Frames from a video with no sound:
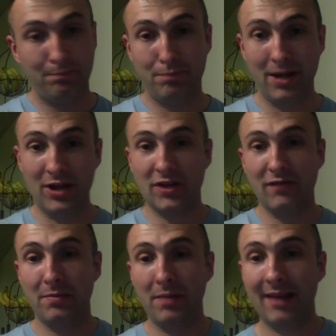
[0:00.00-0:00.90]
pinch of
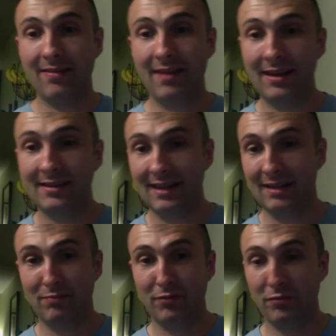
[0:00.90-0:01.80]
them like this
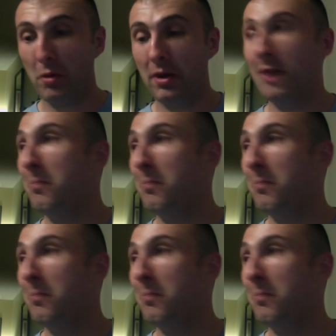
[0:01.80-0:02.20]
and throw it in a